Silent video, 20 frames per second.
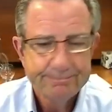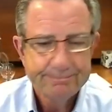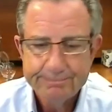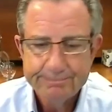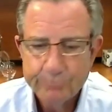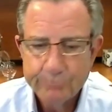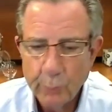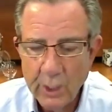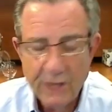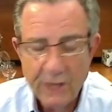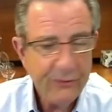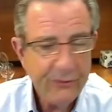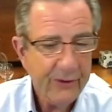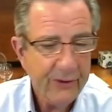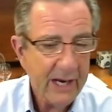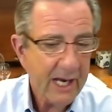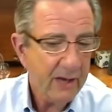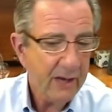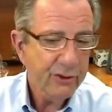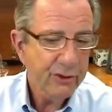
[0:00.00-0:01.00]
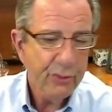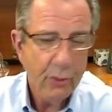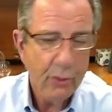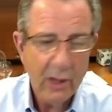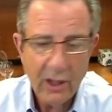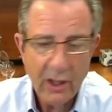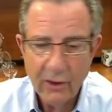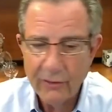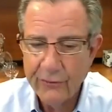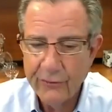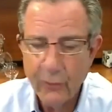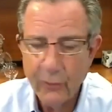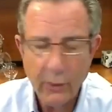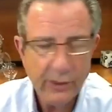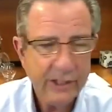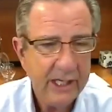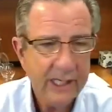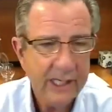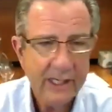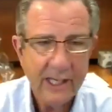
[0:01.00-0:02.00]
We found
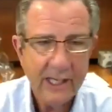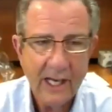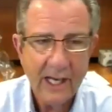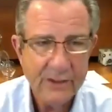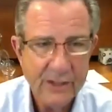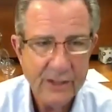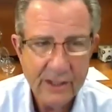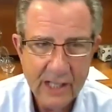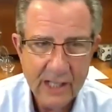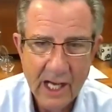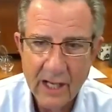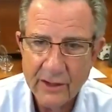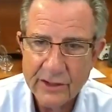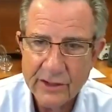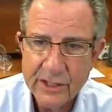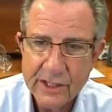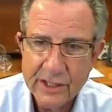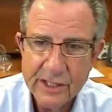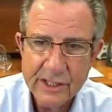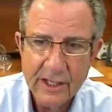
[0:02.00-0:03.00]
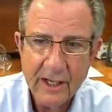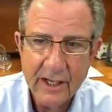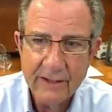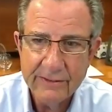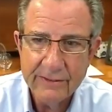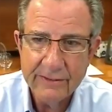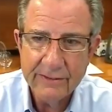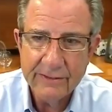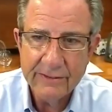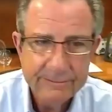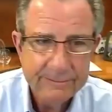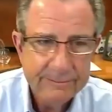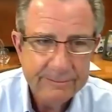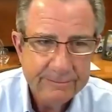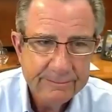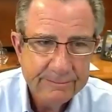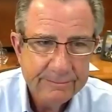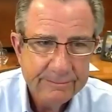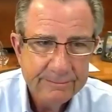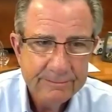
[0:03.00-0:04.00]
$12,000, $14,000 of stuff.
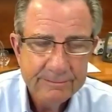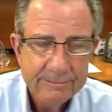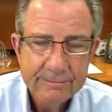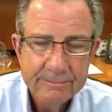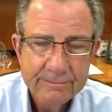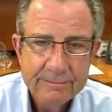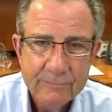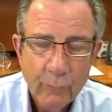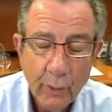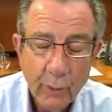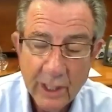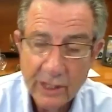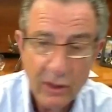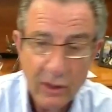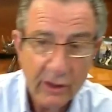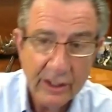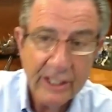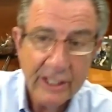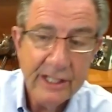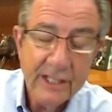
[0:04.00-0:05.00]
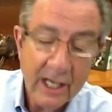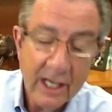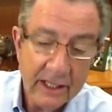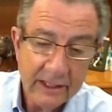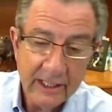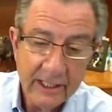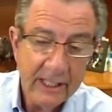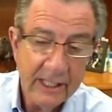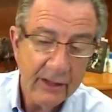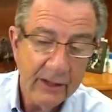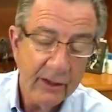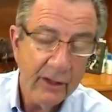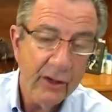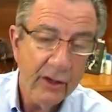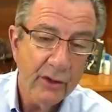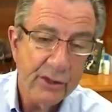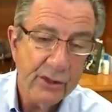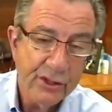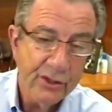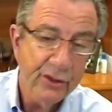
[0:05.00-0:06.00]
We'd already done it a year
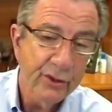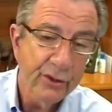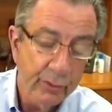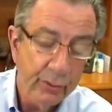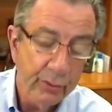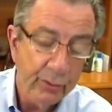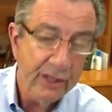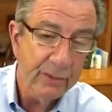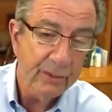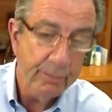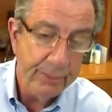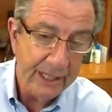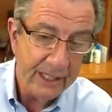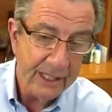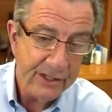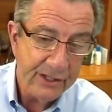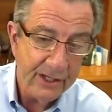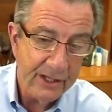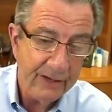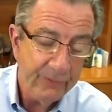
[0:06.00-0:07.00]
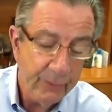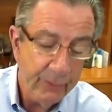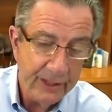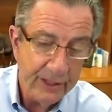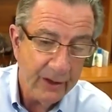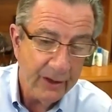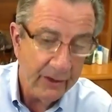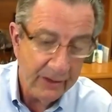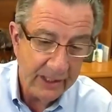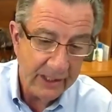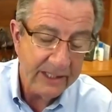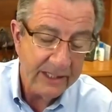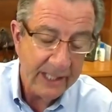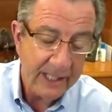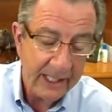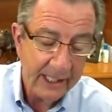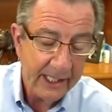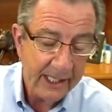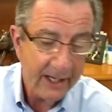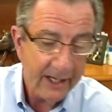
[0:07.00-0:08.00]
ago, so the real big stuff we'd already
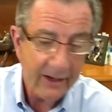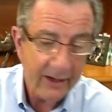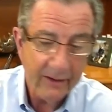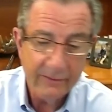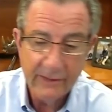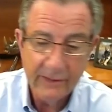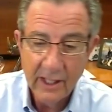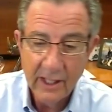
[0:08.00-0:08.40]
taken care of.